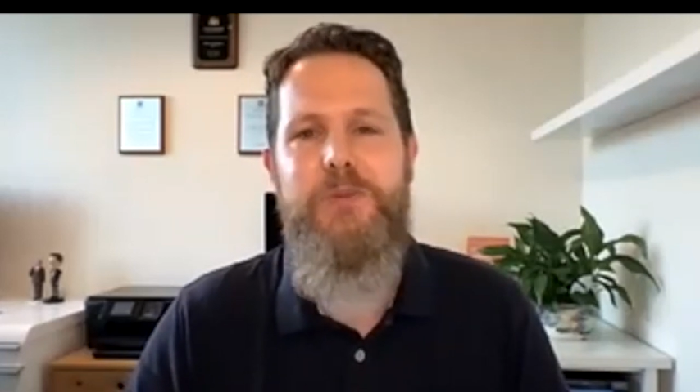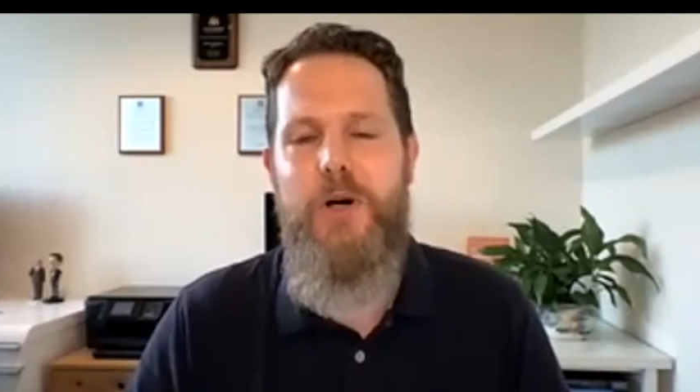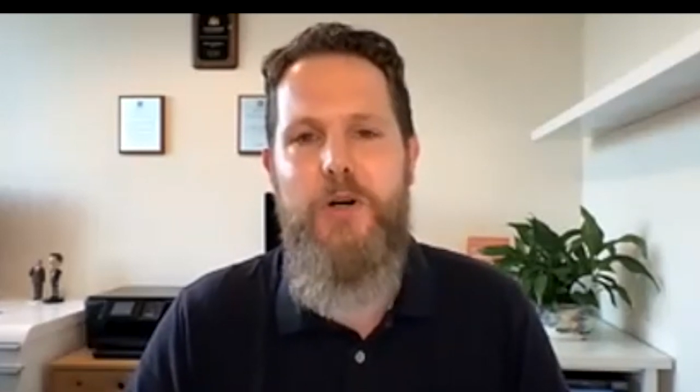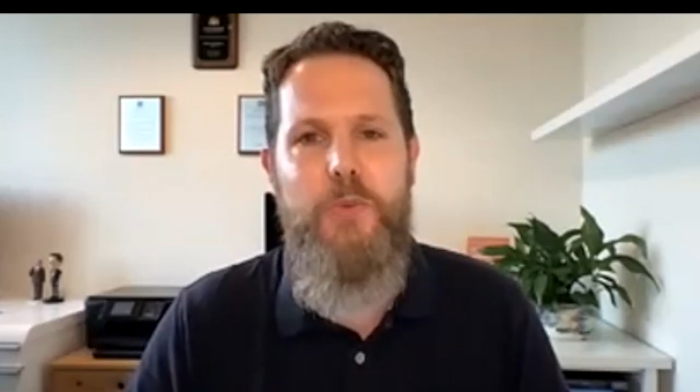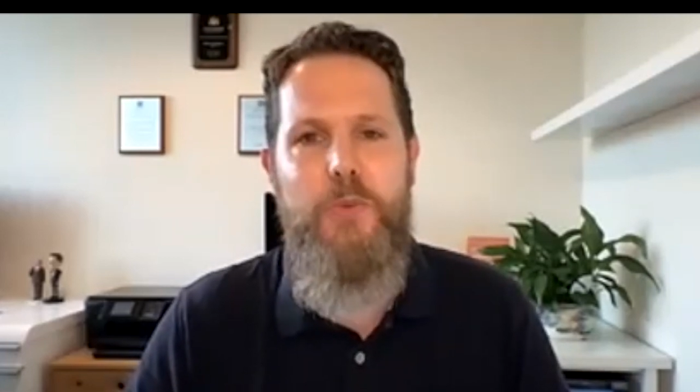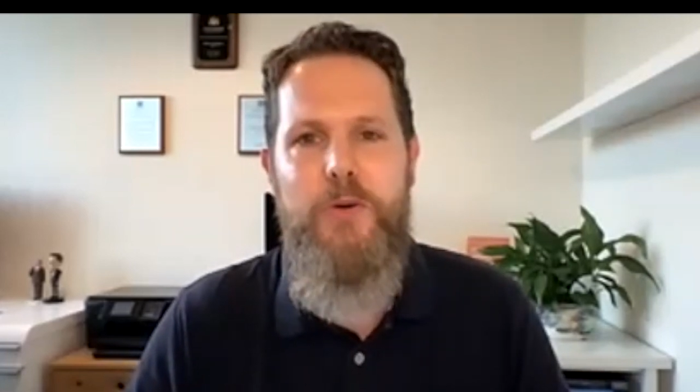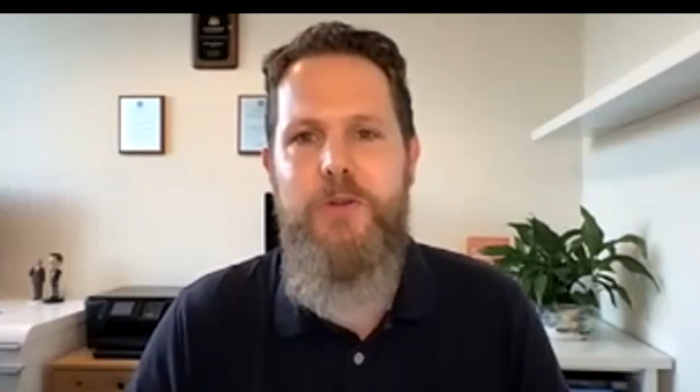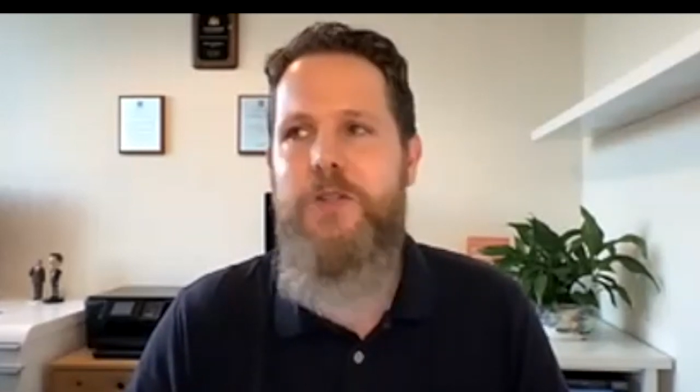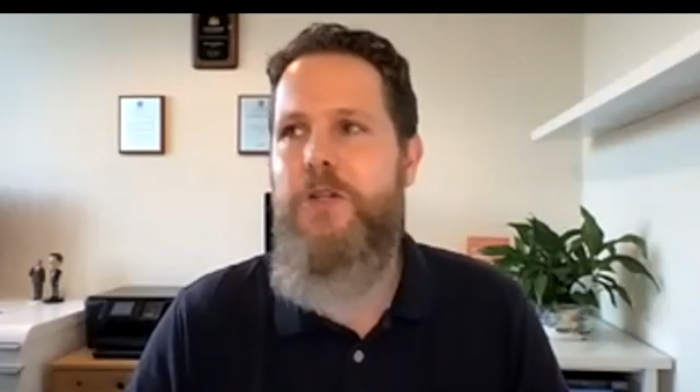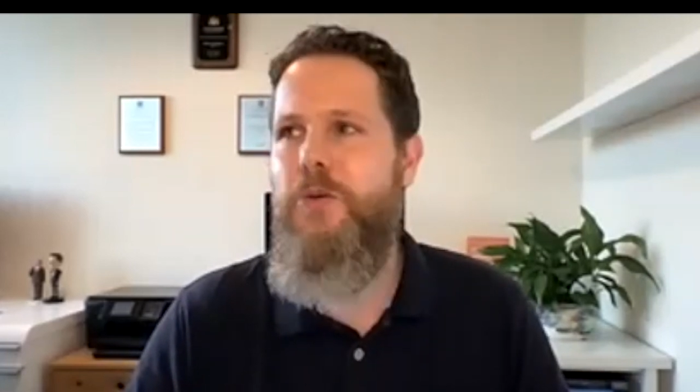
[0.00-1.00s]
one
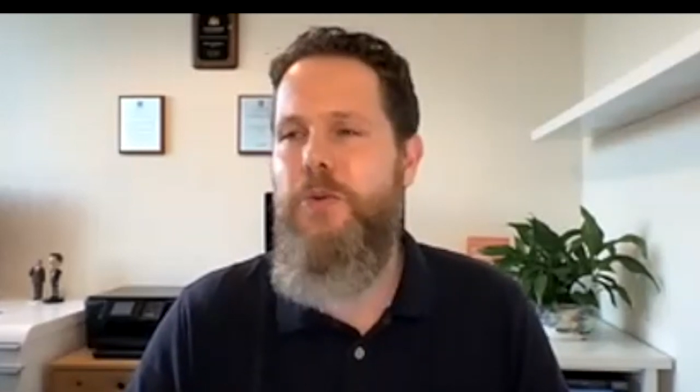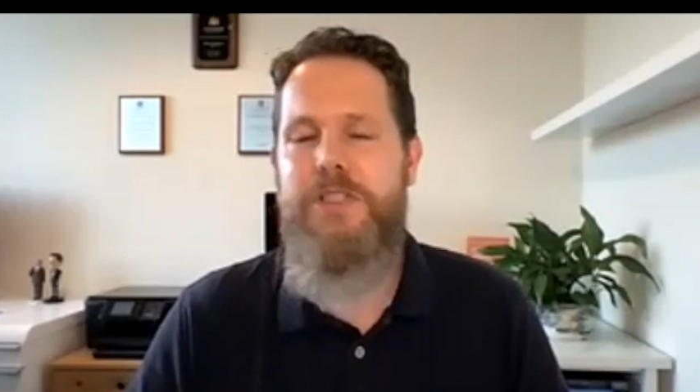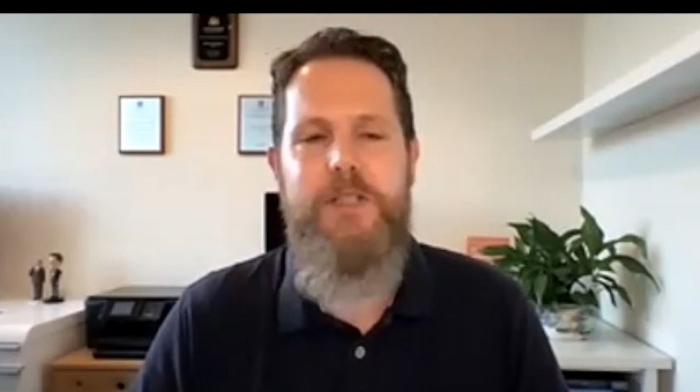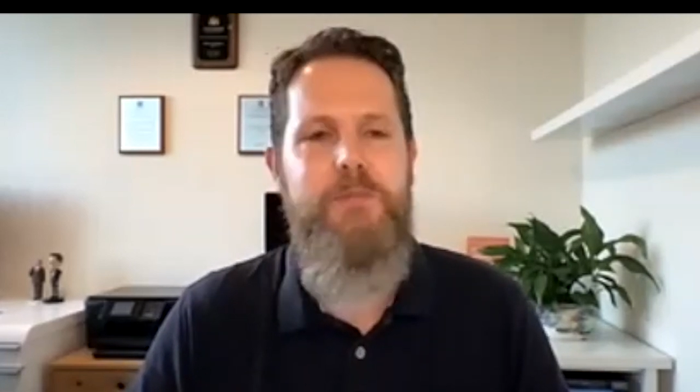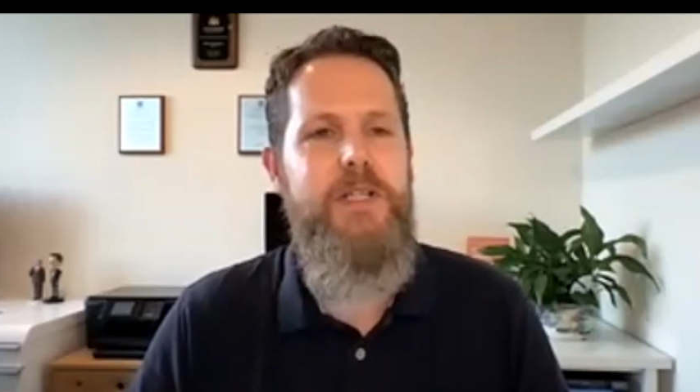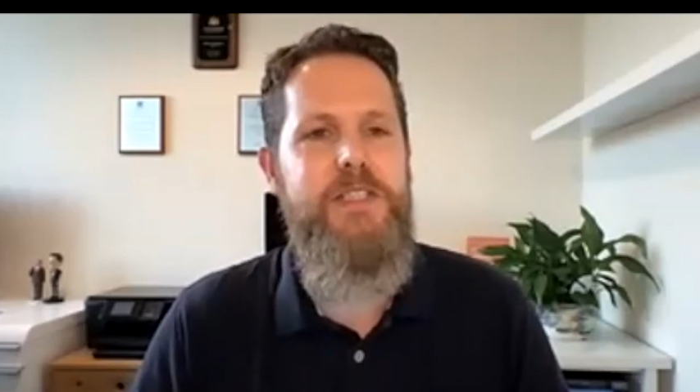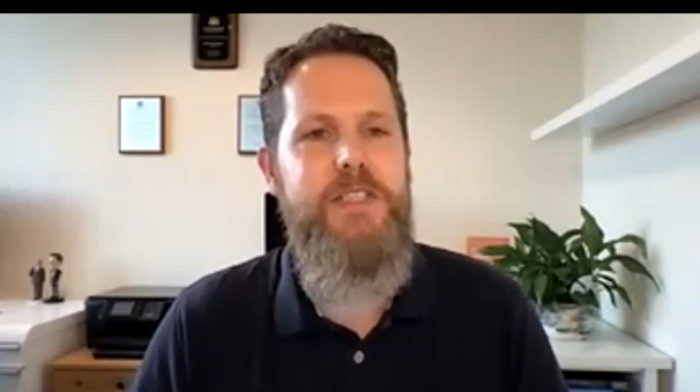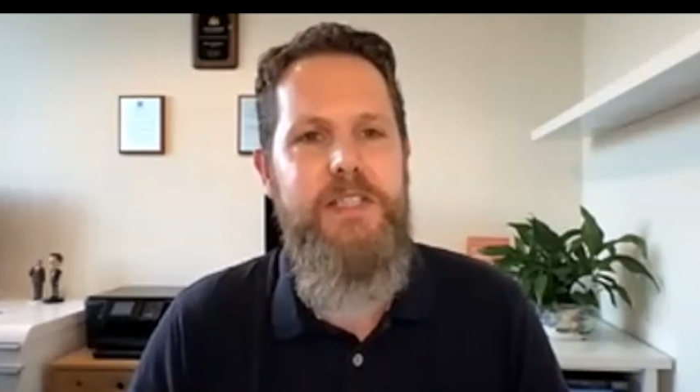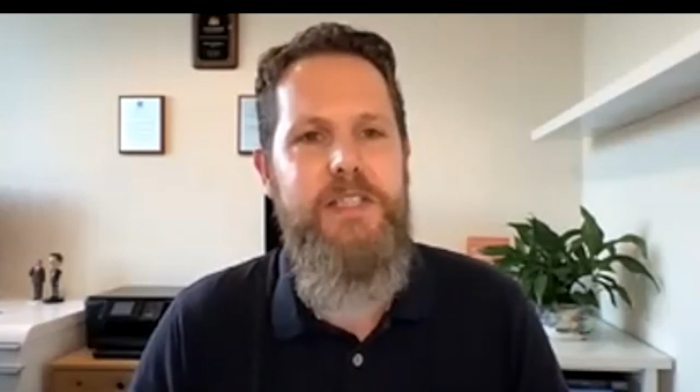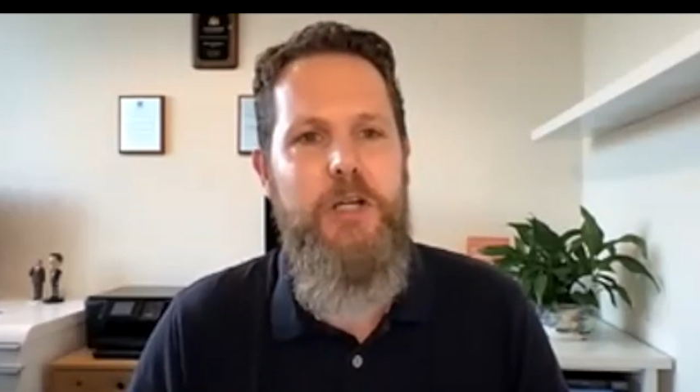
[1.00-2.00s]
quote which said
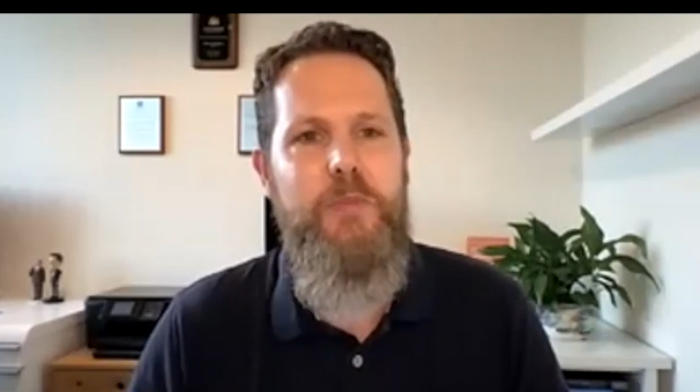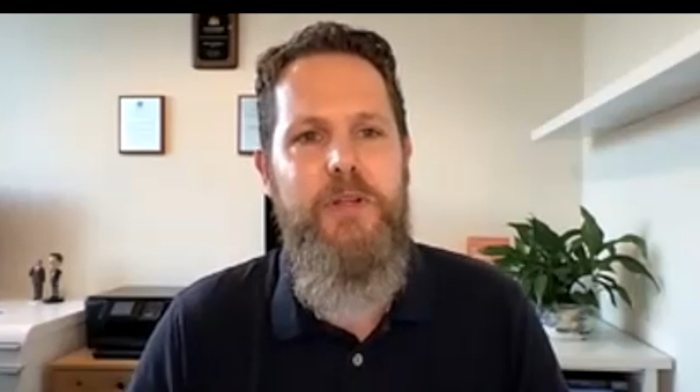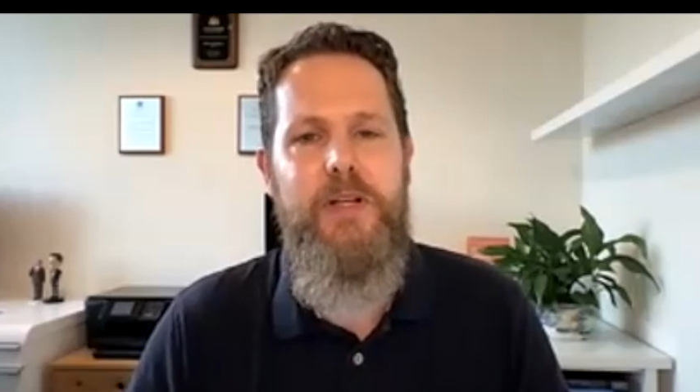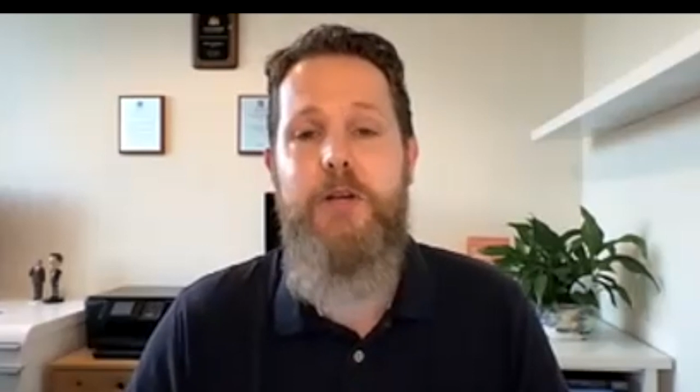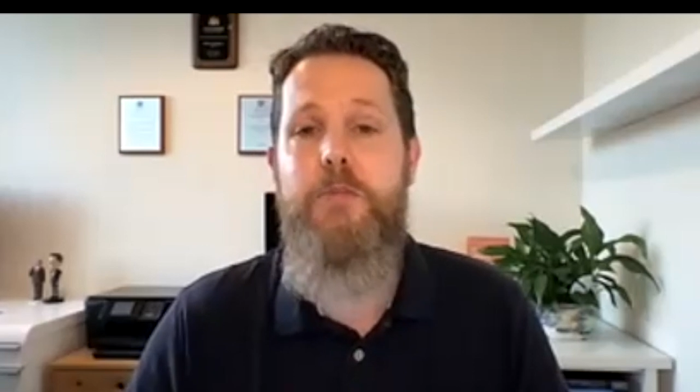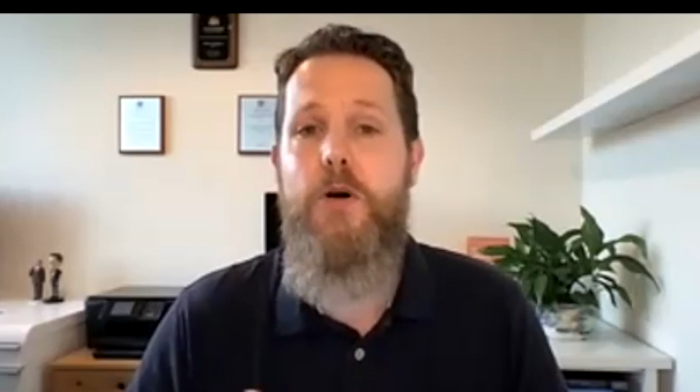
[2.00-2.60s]
basically something like,